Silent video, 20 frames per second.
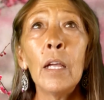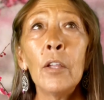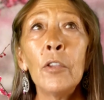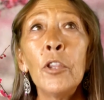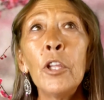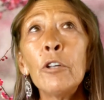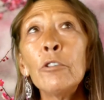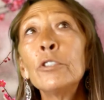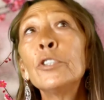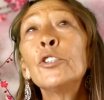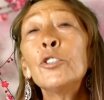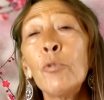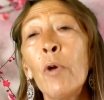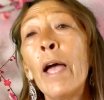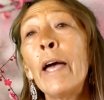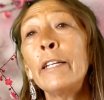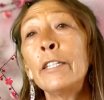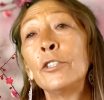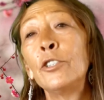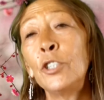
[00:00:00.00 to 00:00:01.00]
Their
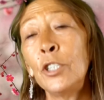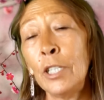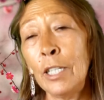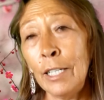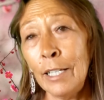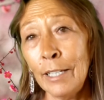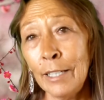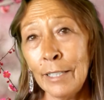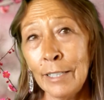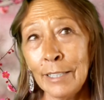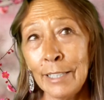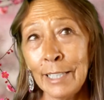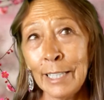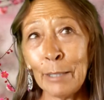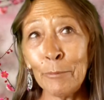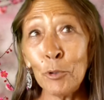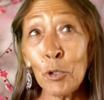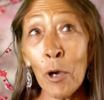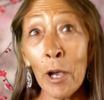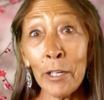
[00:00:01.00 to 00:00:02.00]
strategy,
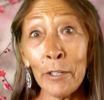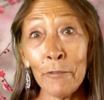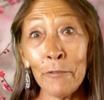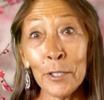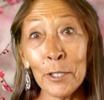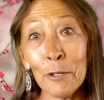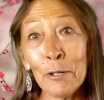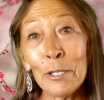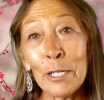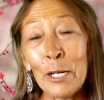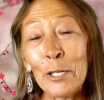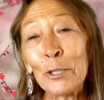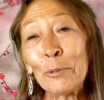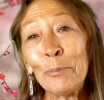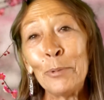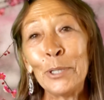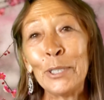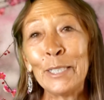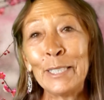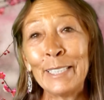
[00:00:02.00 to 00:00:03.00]
I'm trying to figure out how to
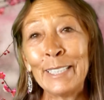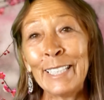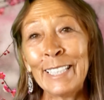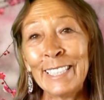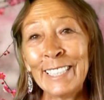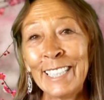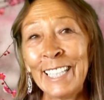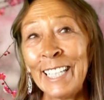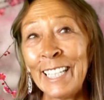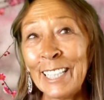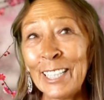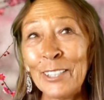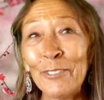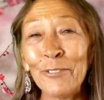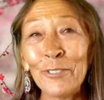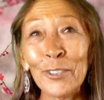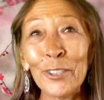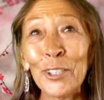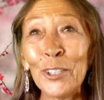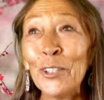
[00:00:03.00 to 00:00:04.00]
put this succinctly
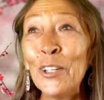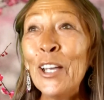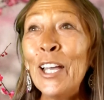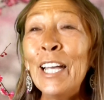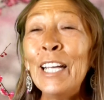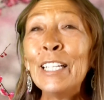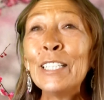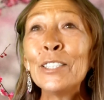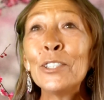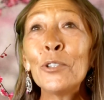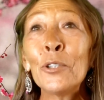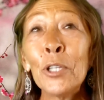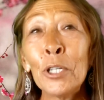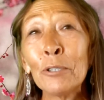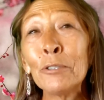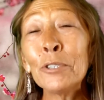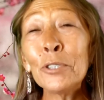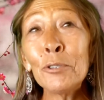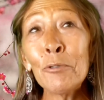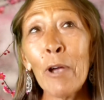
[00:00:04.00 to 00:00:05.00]
for you. So
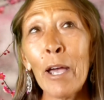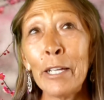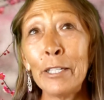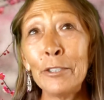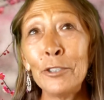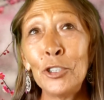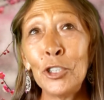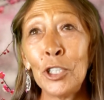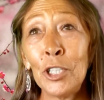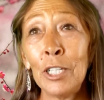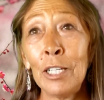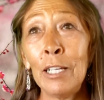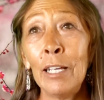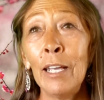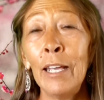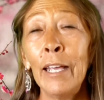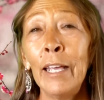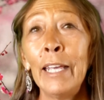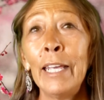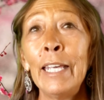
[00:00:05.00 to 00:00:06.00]
their strategy
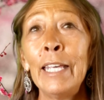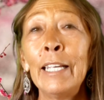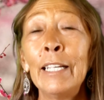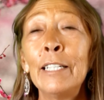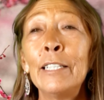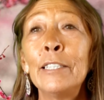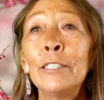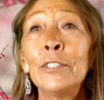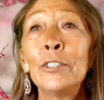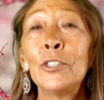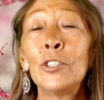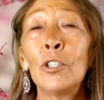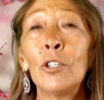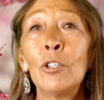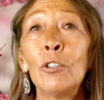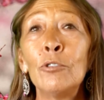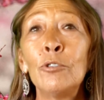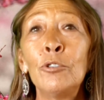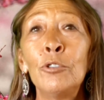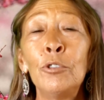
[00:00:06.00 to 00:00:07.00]
is
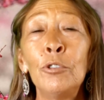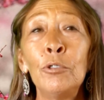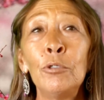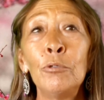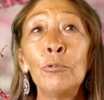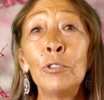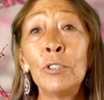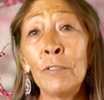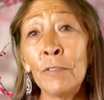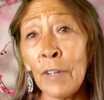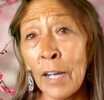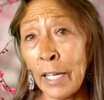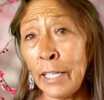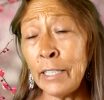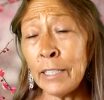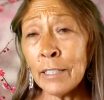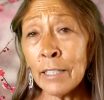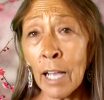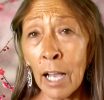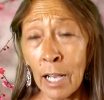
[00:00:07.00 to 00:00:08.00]
to divide
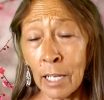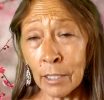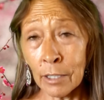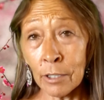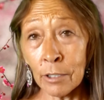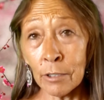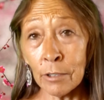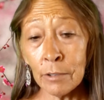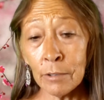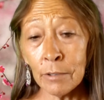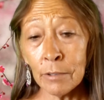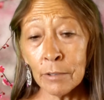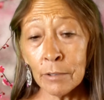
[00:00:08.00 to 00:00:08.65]
and conquer.